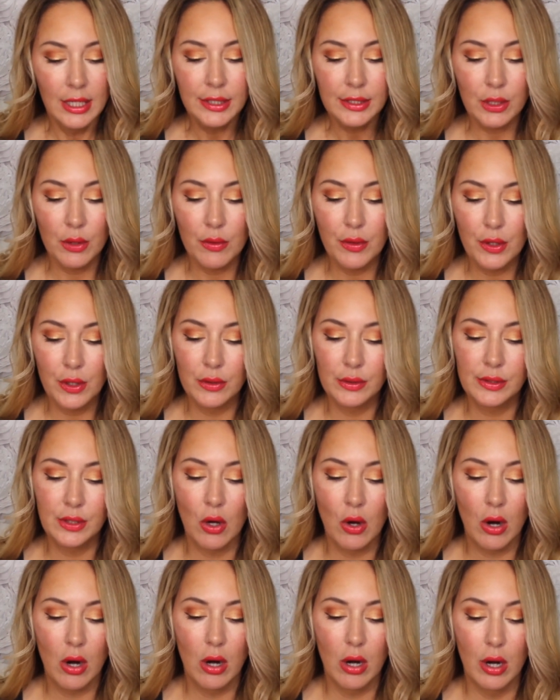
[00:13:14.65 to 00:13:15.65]
So those
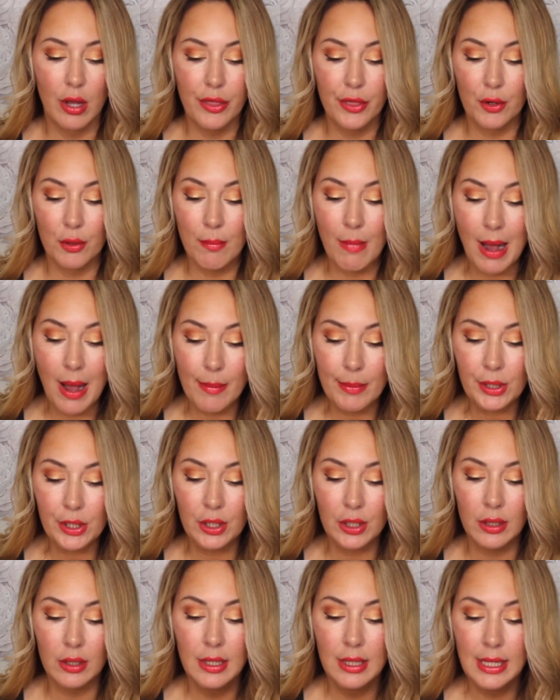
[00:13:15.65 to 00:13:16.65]
are a
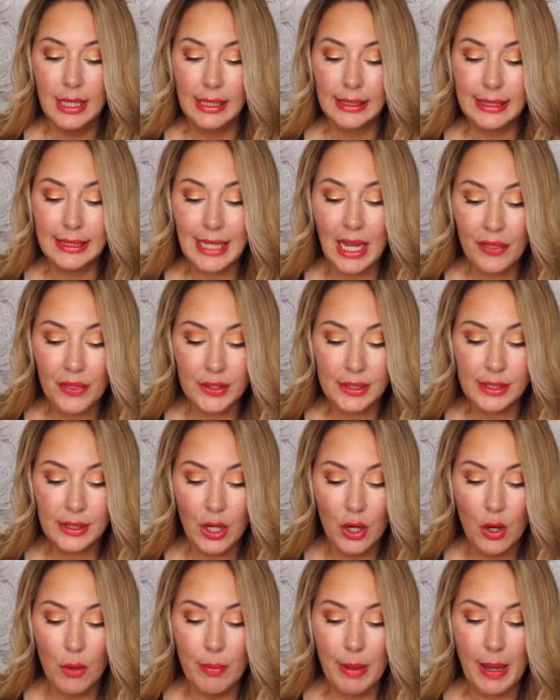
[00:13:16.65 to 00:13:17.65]
thermometer,
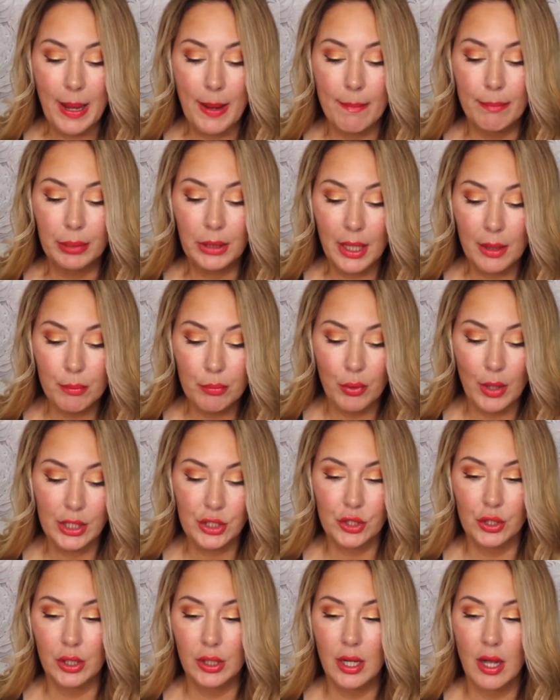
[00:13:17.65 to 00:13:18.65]
stethoscope, a blood
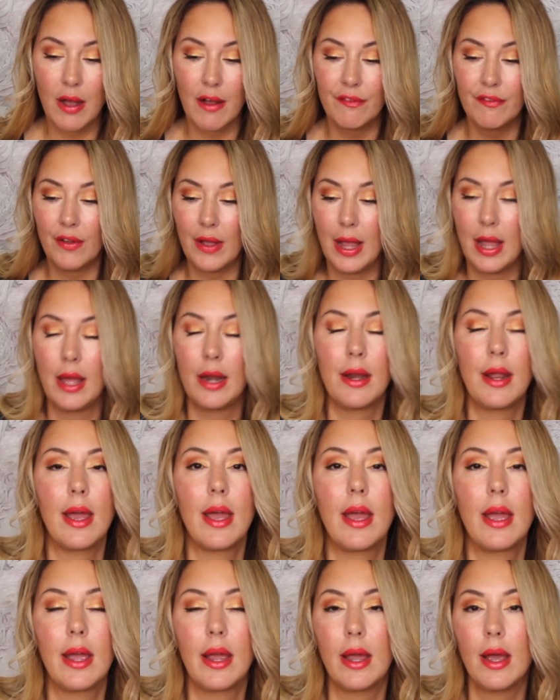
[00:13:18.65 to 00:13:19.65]
pressure cuff, and
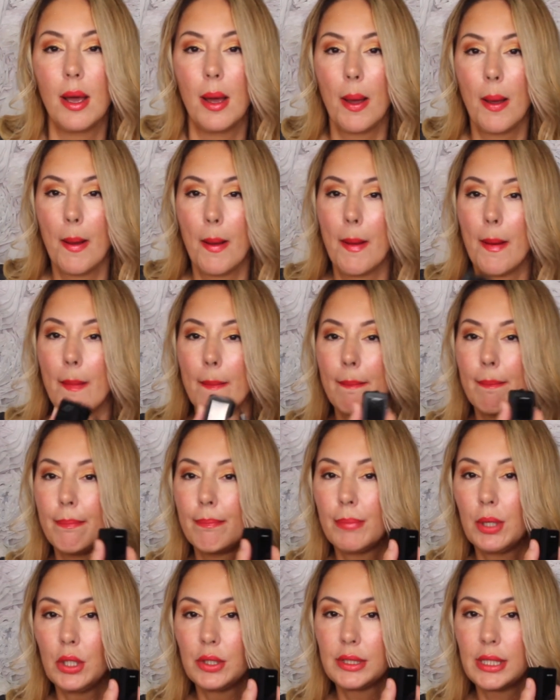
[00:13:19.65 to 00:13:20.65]
a
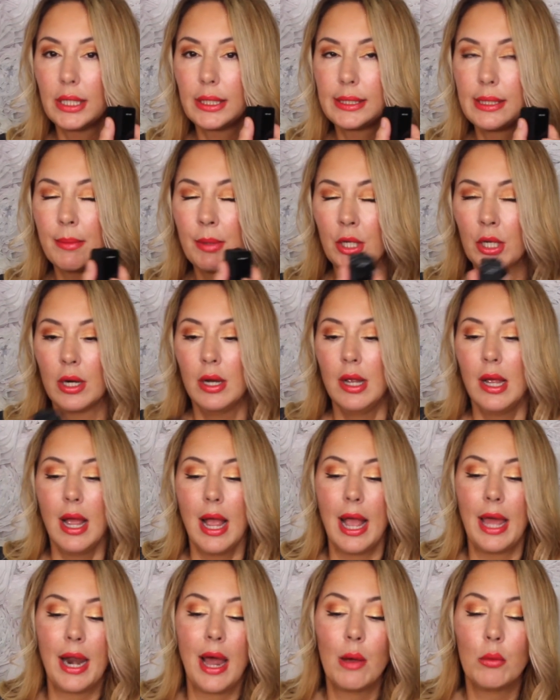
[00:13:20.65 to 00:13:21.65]
pulse oximeter.
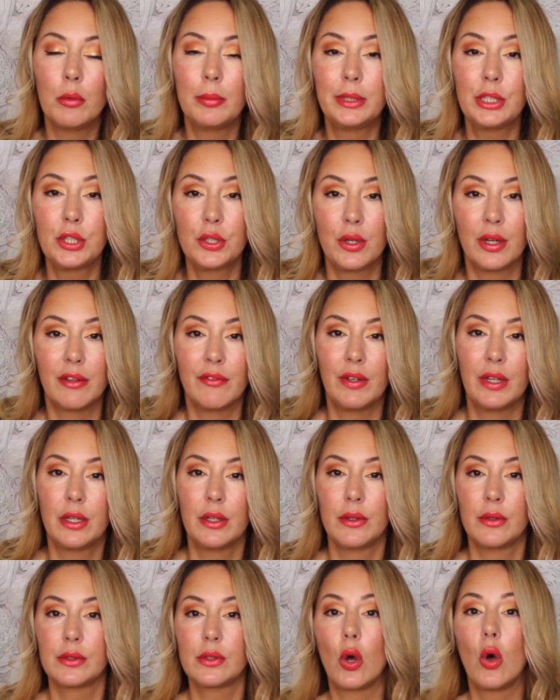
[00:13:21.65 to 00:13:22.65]
And I will be shooting
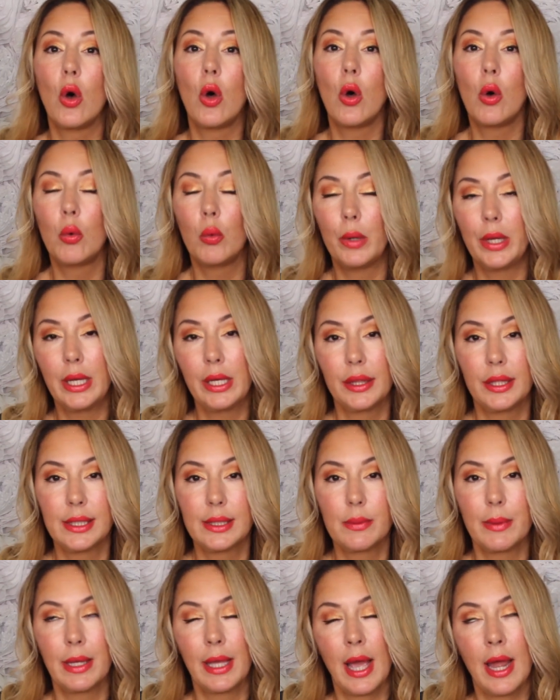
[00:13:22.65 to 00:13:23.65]
videos all week,
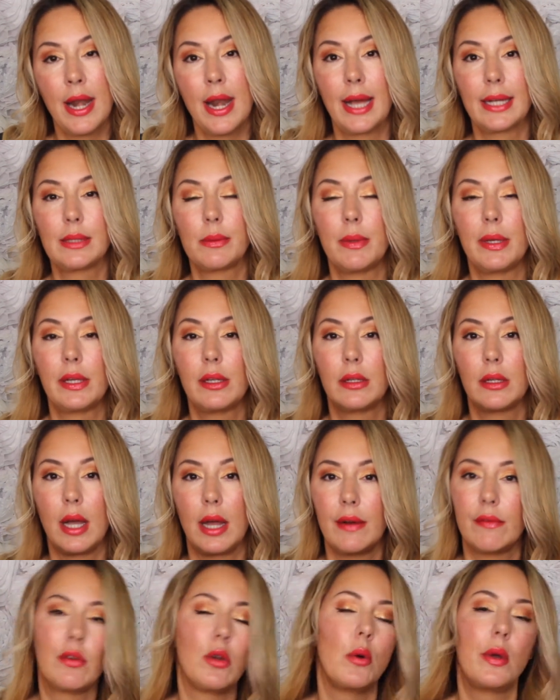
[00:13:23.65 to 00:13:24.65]
this week and next week,
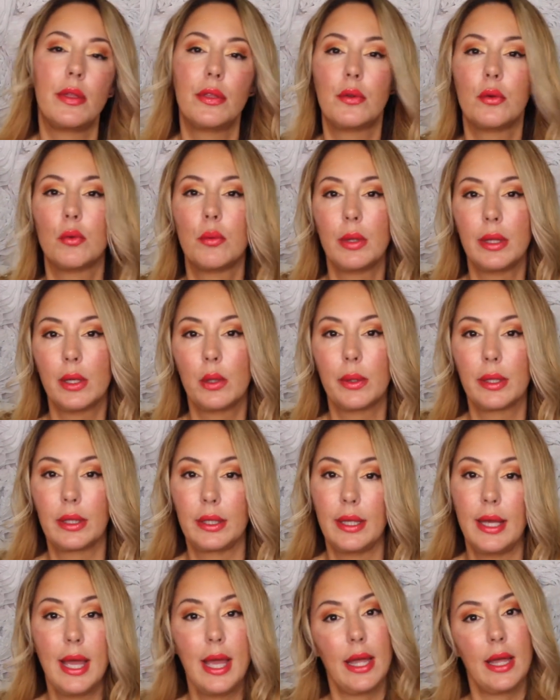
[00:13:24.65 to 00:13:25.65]
kind of going through really
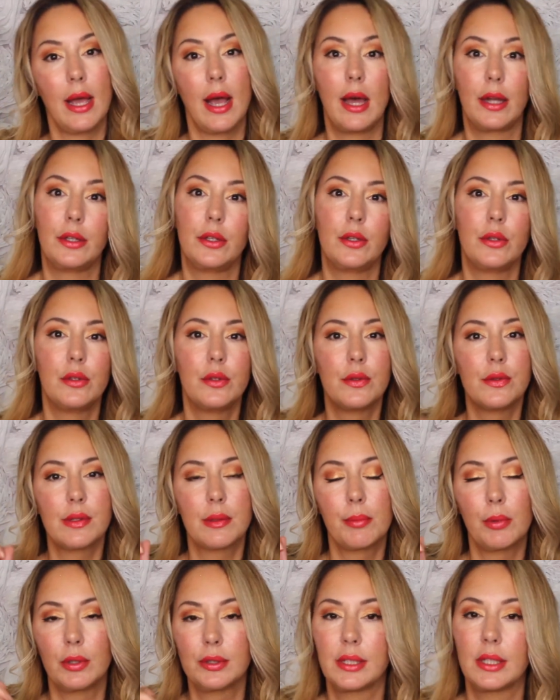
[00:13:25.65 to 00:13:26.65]
quickly, hey, how do you use a
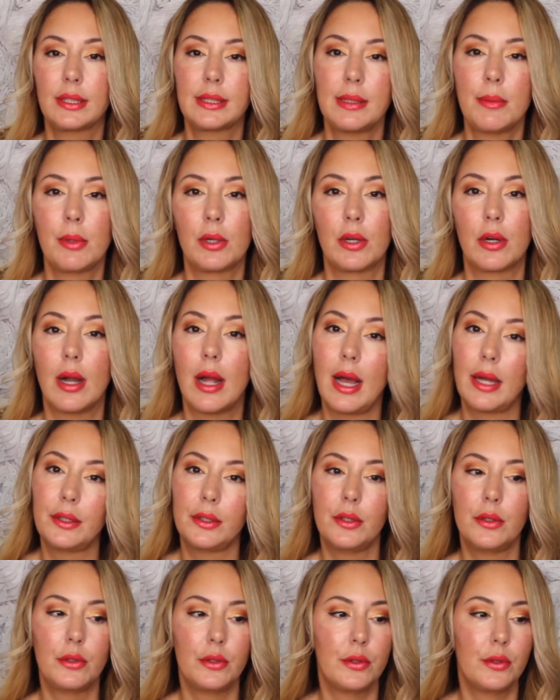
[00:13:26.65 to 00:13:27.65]
pulse oximeter? How do
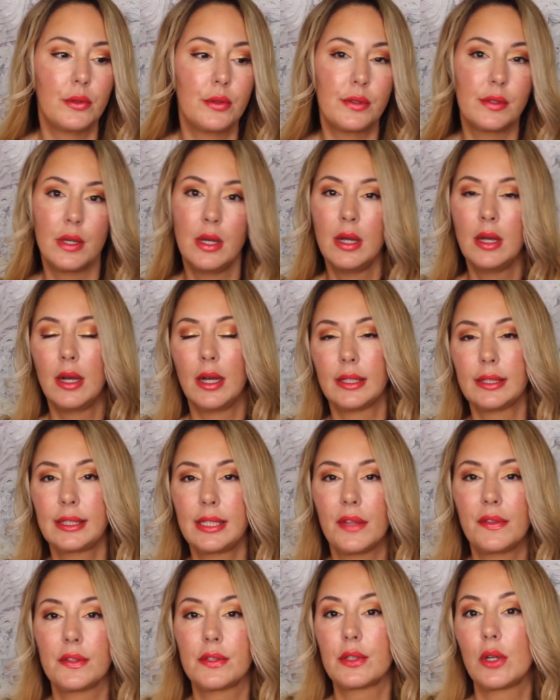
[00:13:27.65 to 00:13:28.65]
you use a
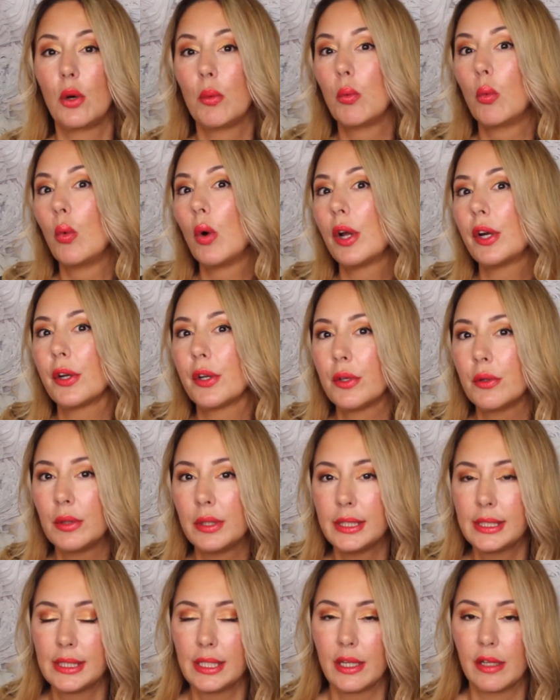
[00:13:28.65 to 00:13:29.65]
stethoscope? What are you
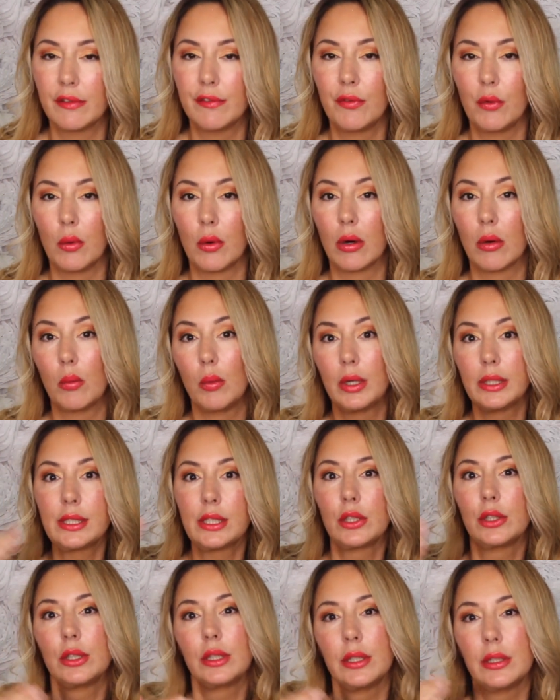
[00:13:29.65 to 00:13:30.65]
listening for? What's
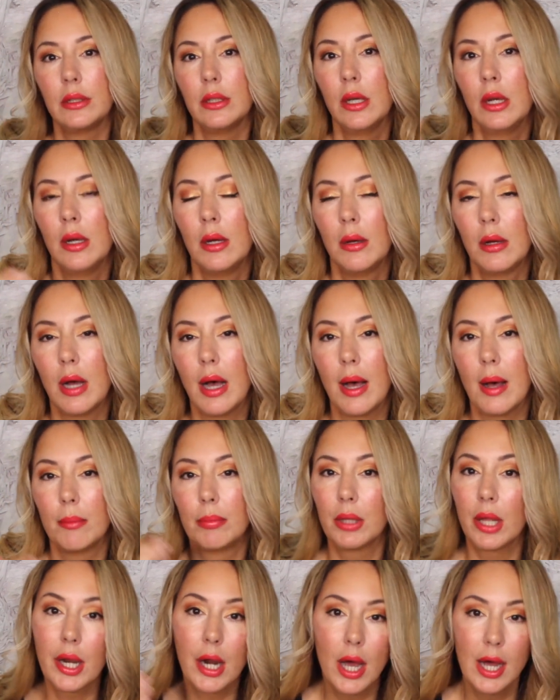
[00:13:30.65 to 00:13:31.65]
a good
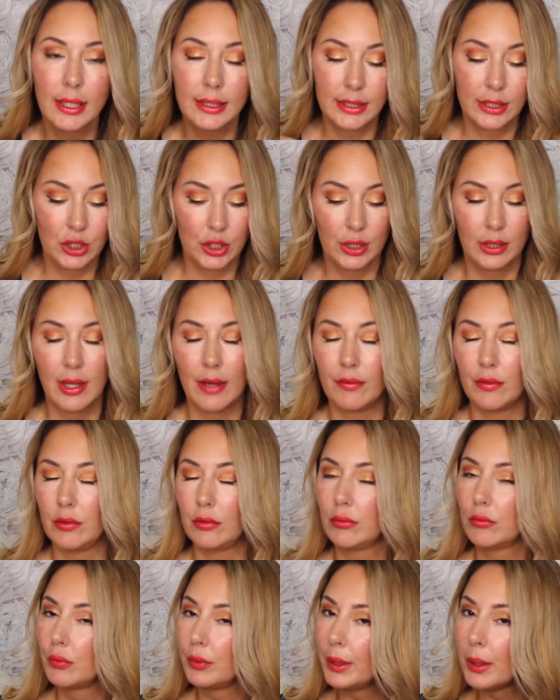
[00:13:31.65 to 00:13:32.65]
blood oxygen
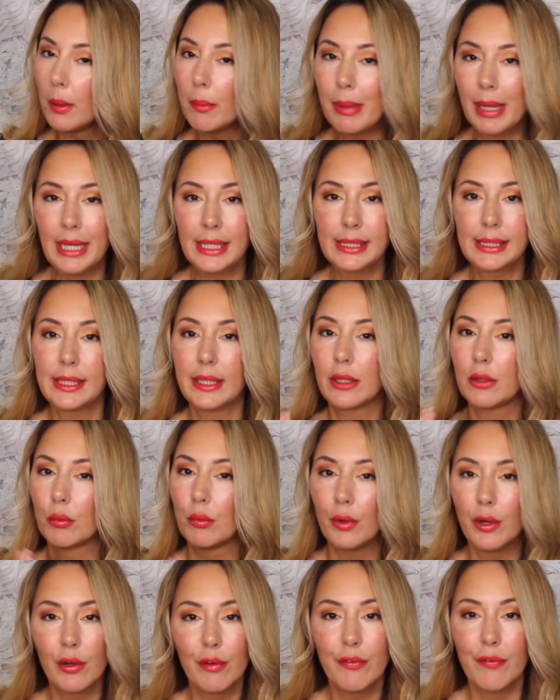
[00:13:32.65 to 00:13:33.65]
level? Real basic,
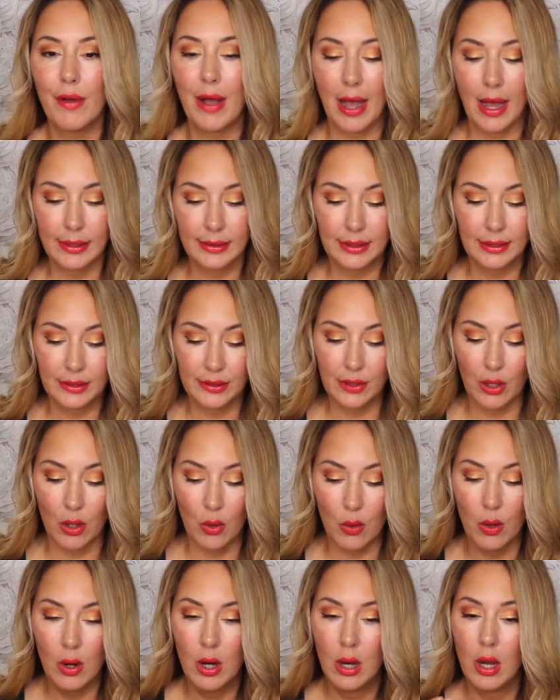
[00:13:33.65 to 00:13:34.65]
real fast.
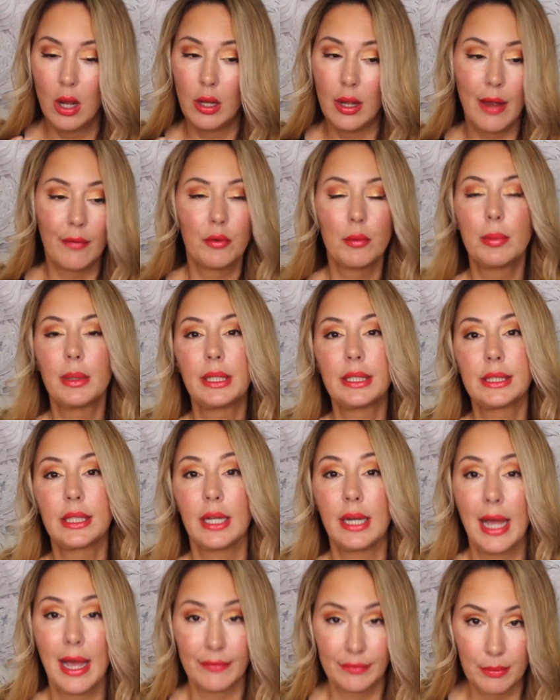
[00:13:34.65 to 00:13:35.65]
So everybody's
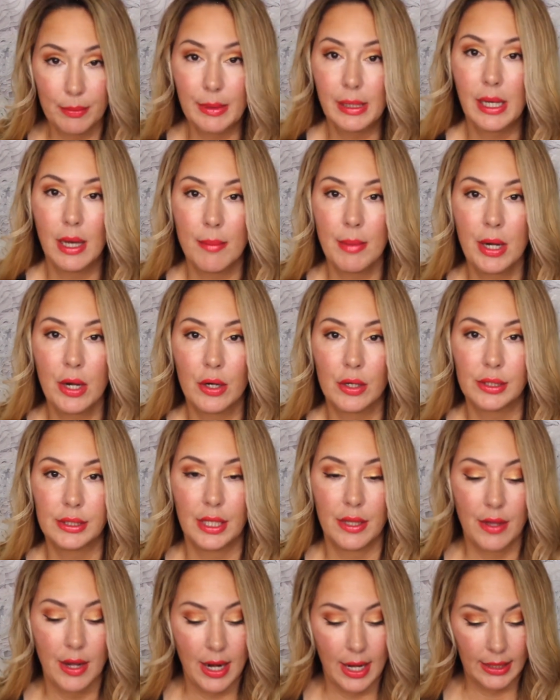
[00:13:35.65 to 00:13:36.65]
going to have to become a nurse
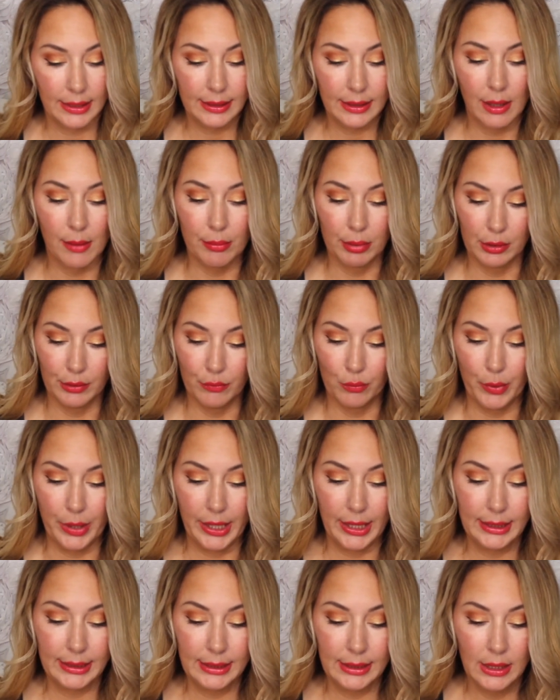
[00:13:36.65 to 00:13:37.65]
in the next couple of
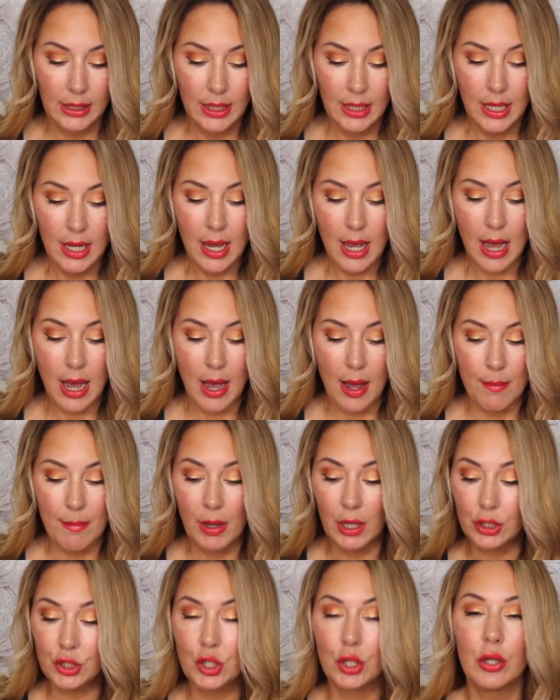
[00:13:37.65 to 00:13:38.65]
weeks.
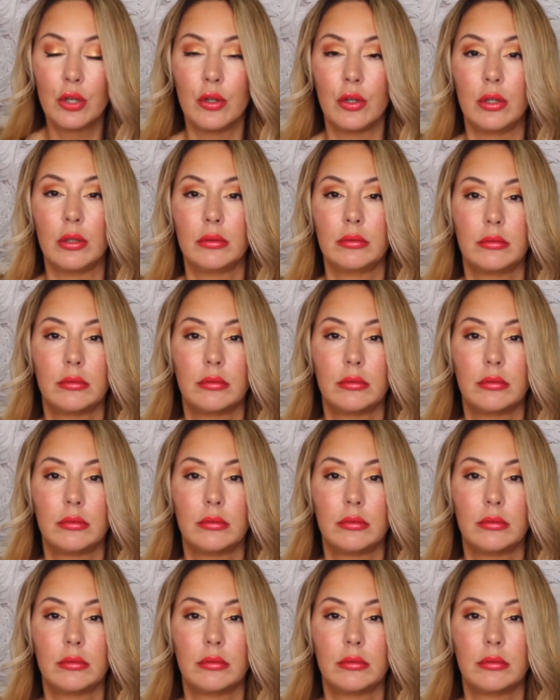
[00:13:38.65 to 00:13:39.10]
A journal.